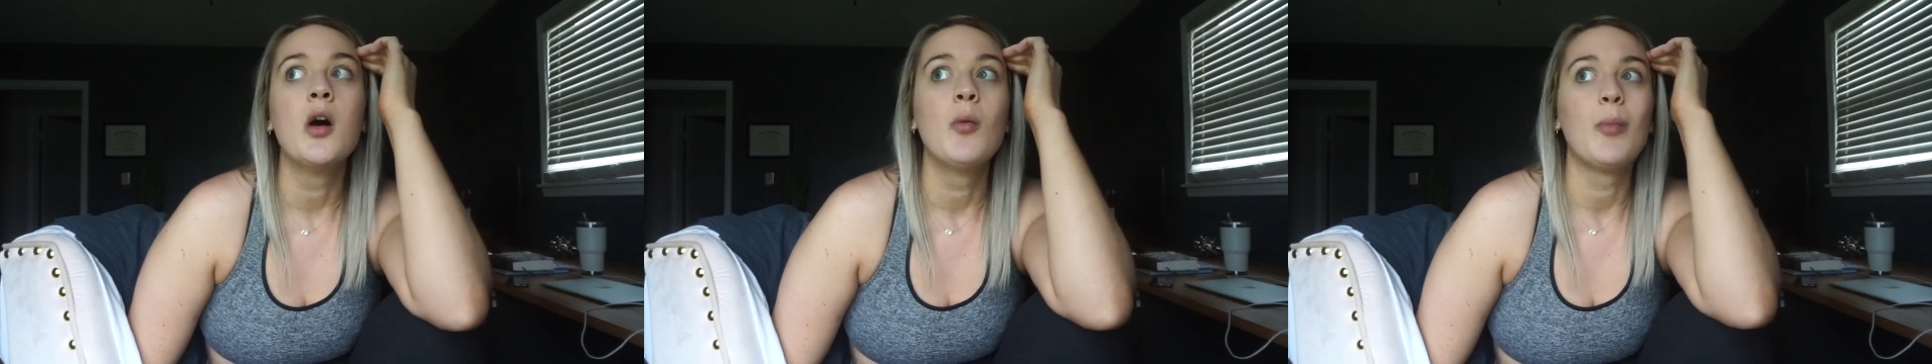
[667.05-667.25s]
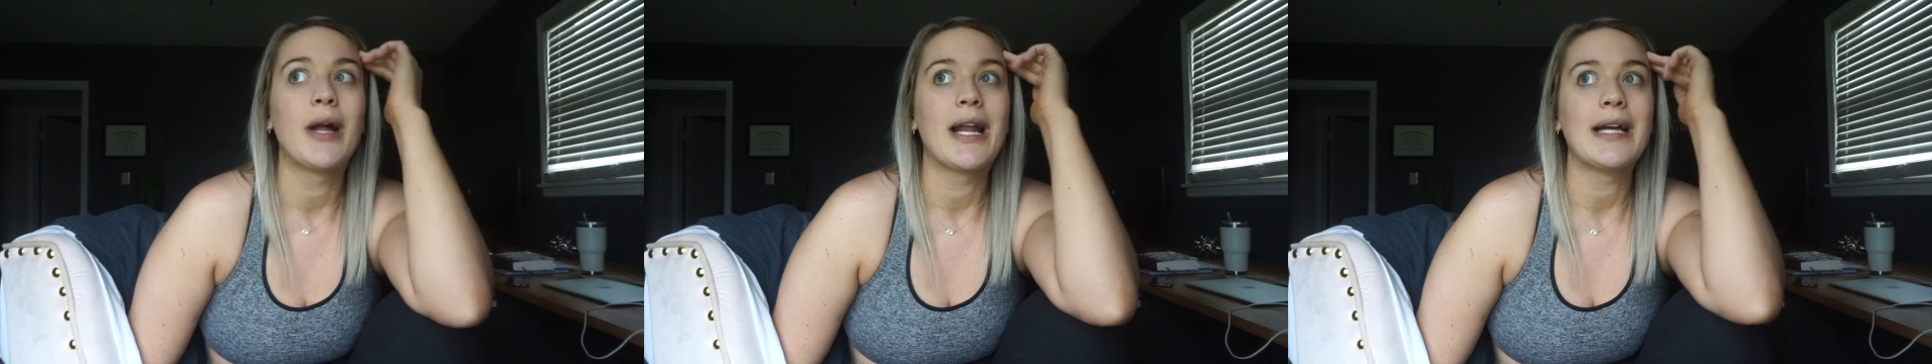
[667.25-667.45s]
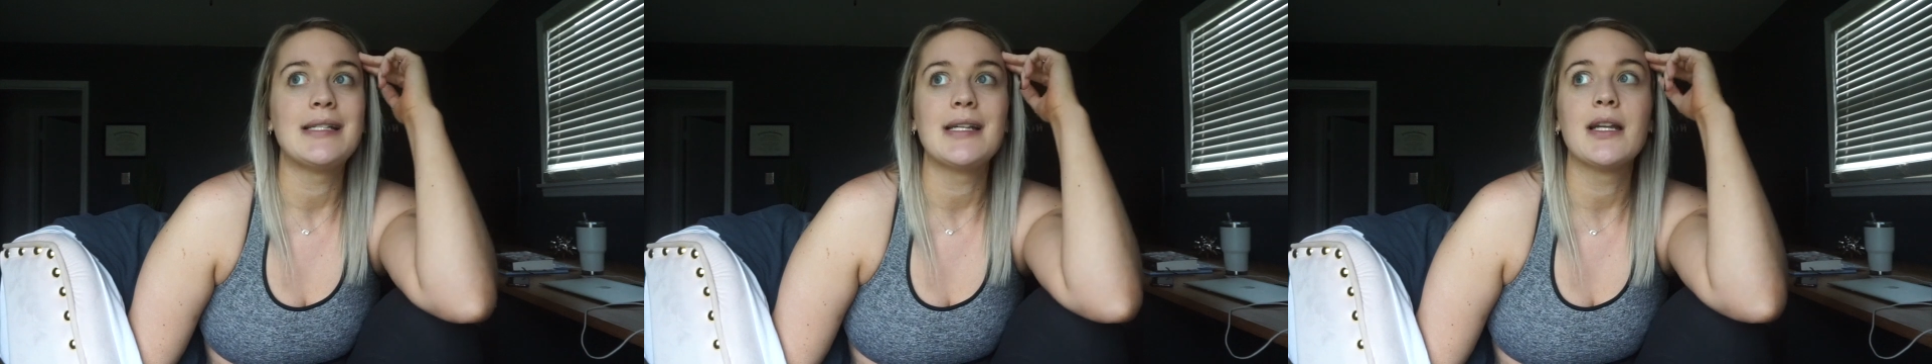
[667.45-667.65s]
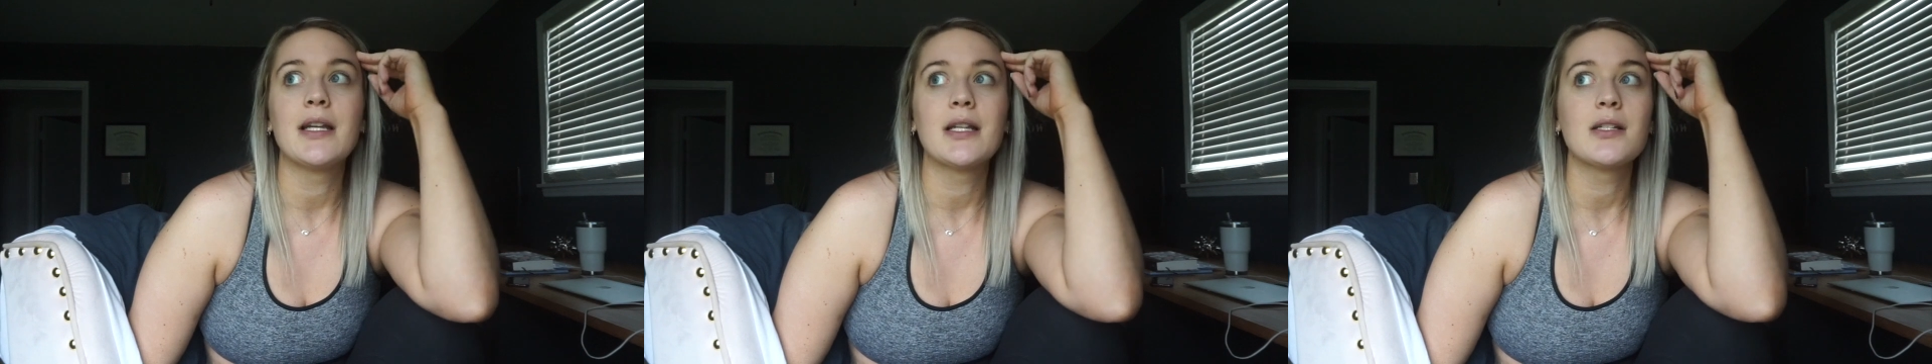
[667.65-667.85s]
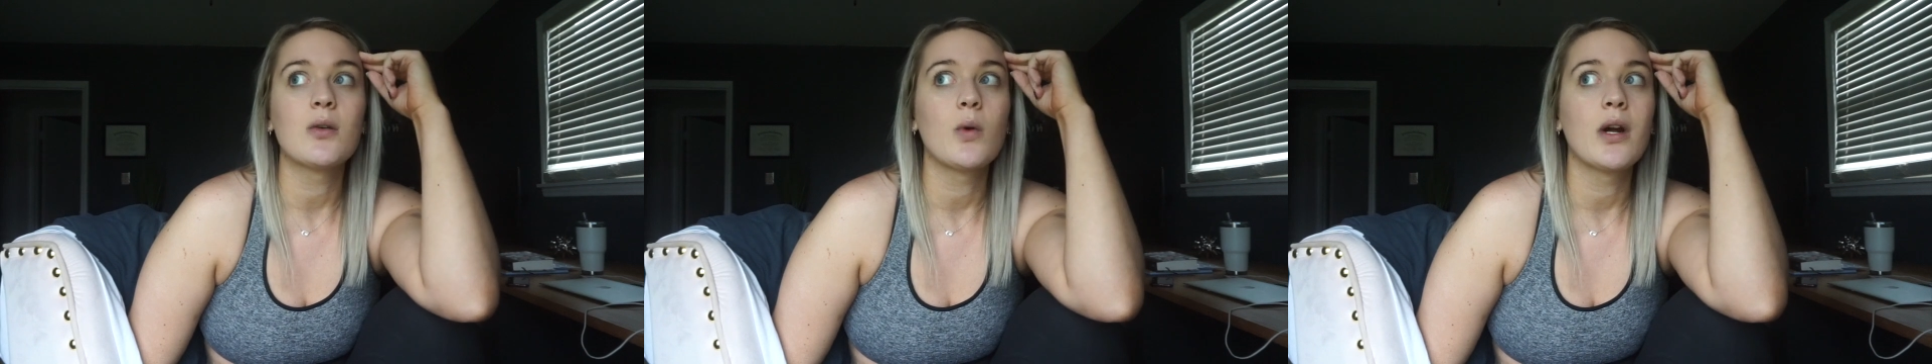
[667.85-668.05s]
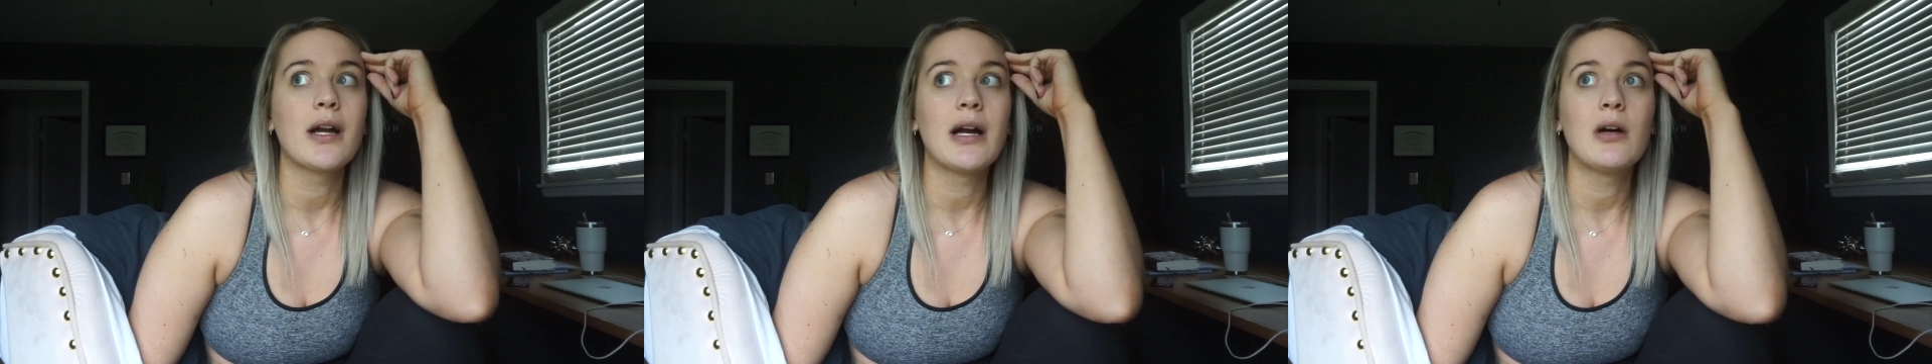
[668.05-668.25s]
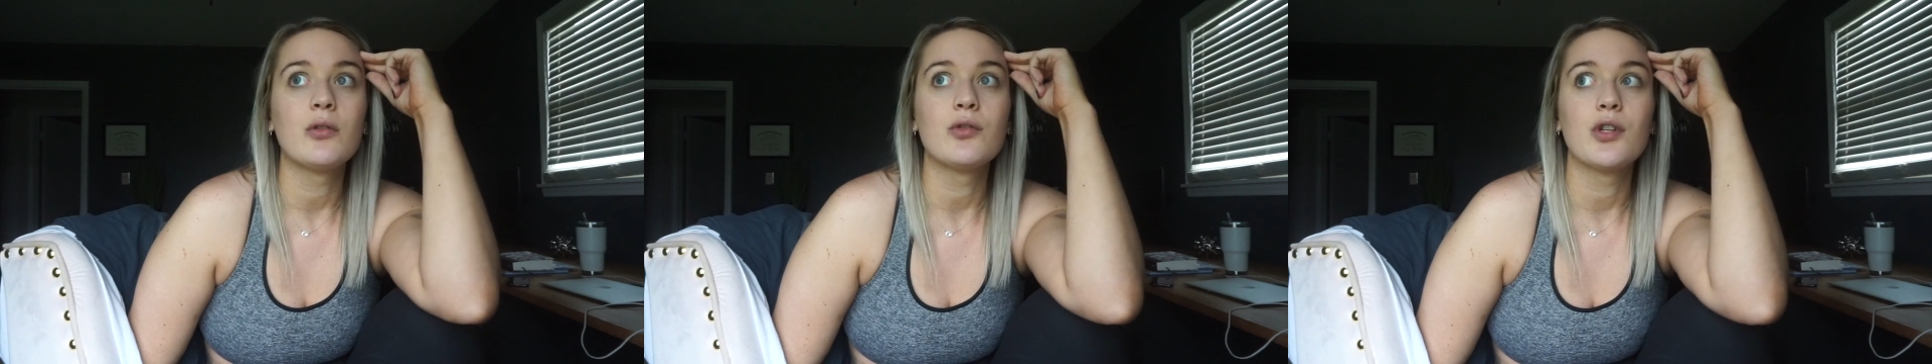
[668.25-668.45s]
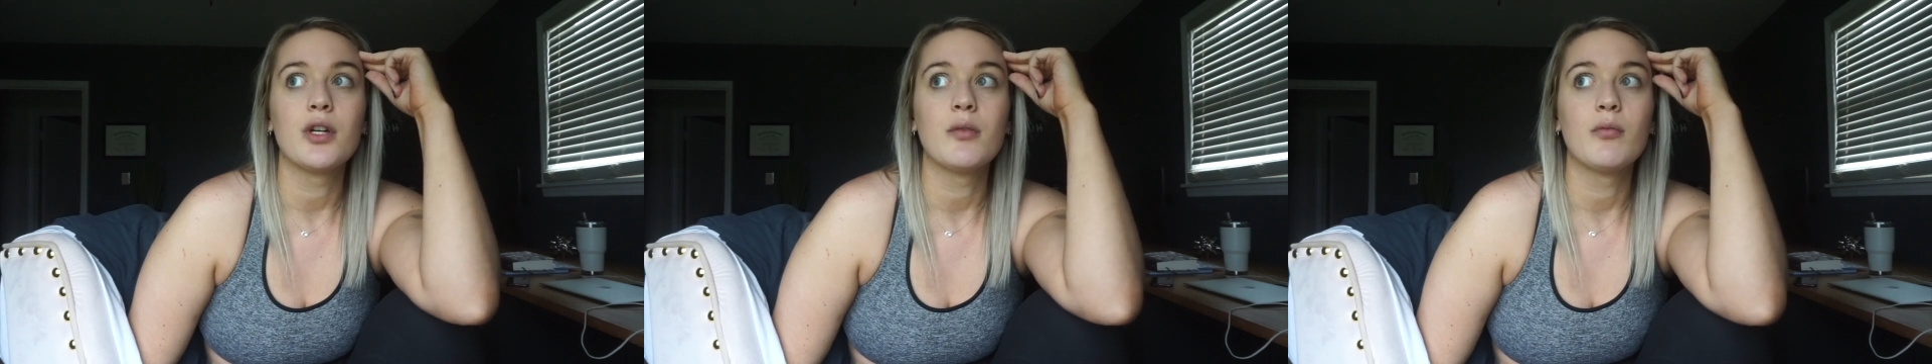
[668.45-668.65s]
But I didn't get to work
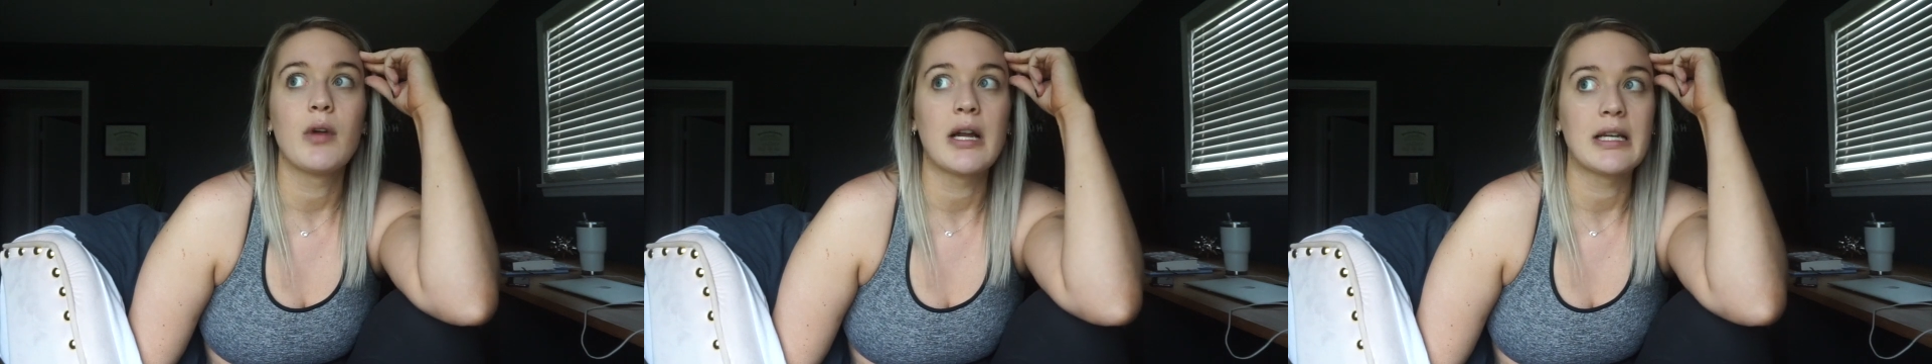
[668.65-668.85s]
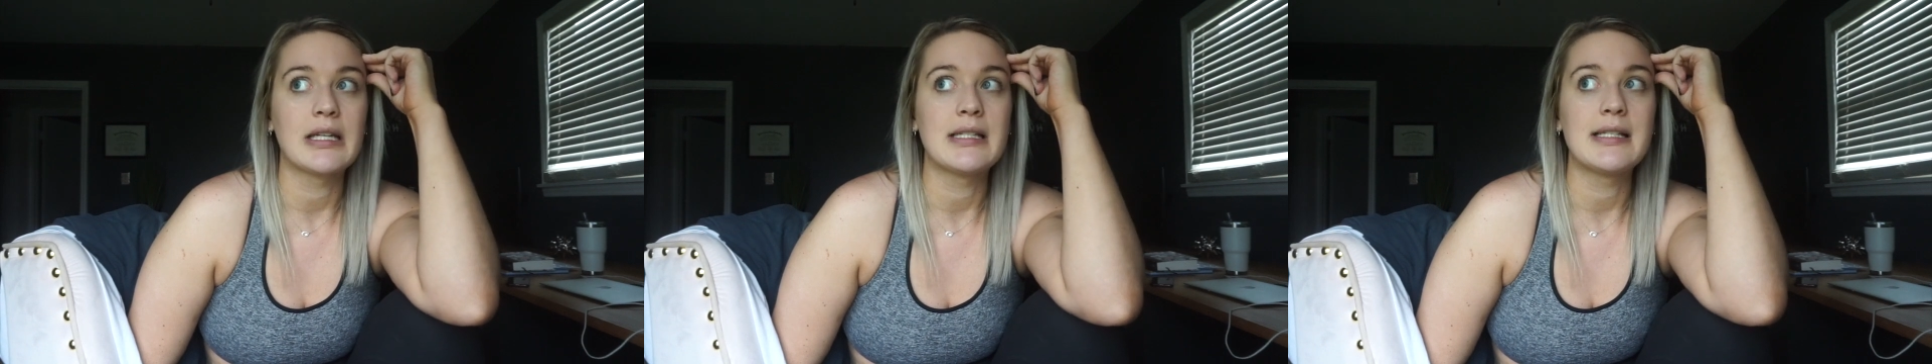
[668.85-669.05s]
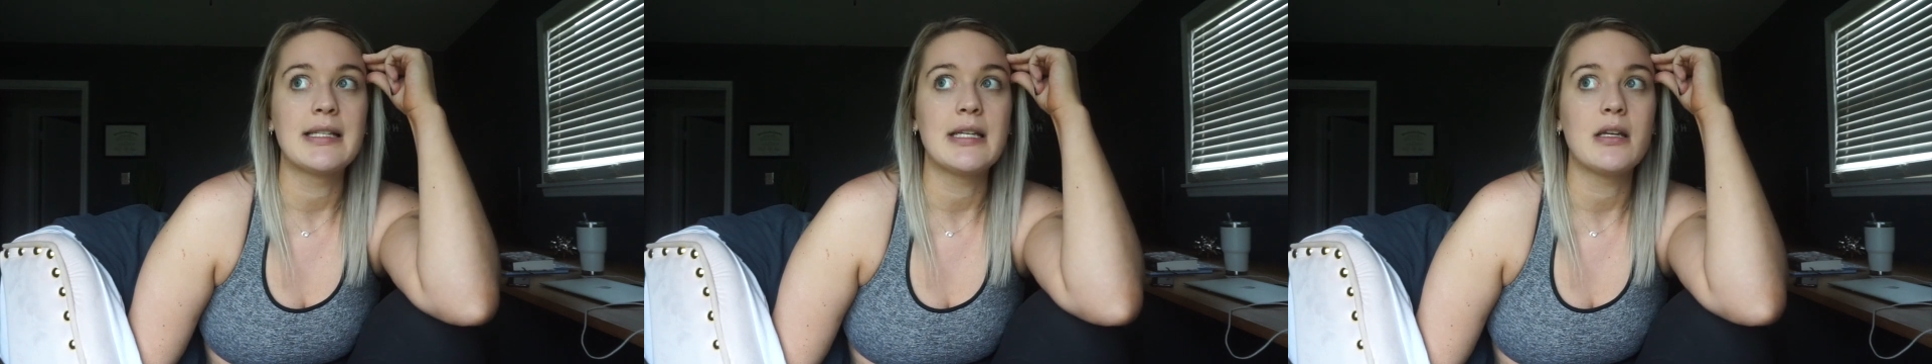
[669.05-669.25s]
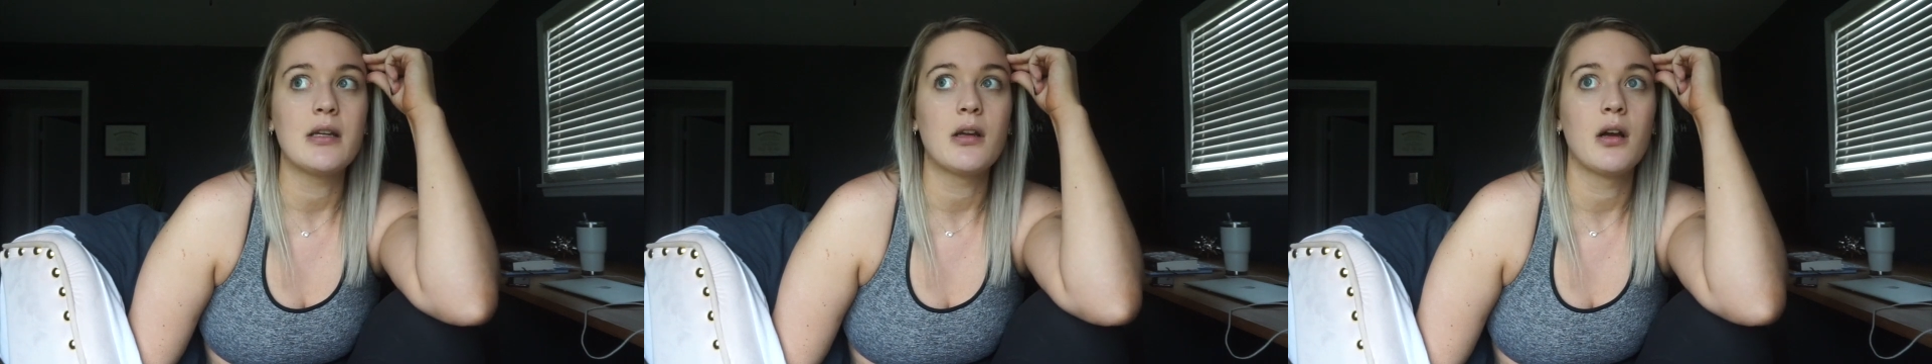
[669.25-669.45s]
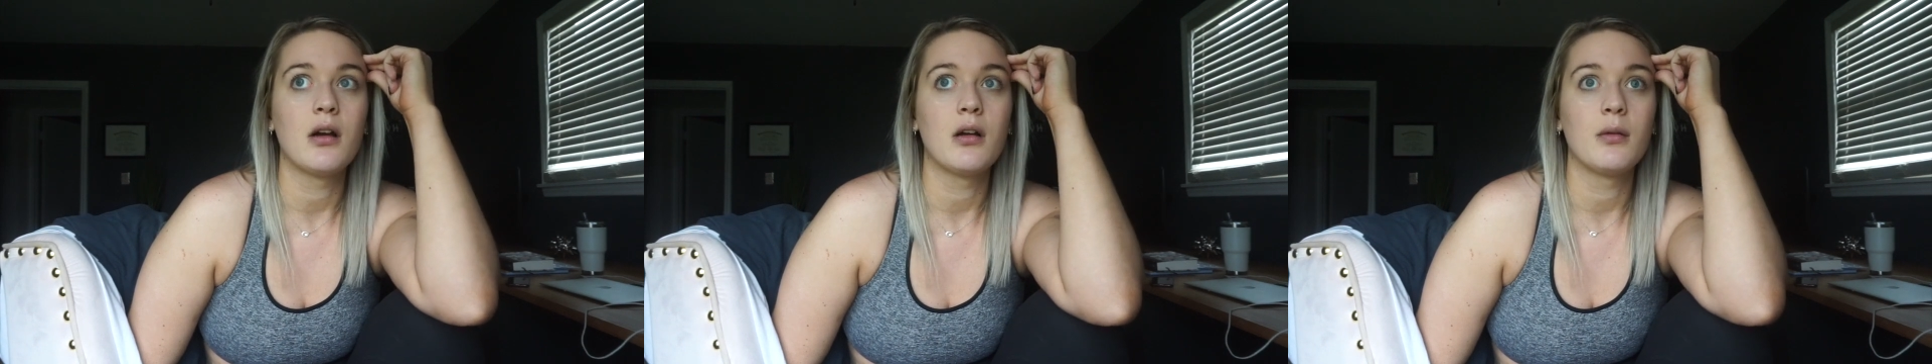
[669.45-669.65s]
out during pregnancy